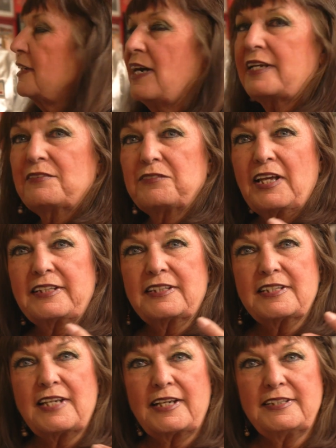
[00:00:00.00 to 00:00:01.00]
kind of like
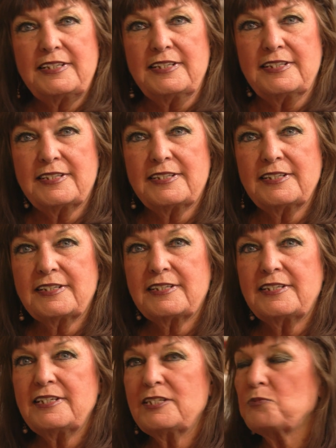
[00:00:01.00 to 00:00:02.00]
the
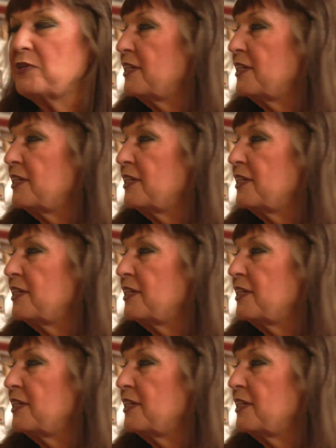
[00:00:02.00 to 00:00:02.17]
1960s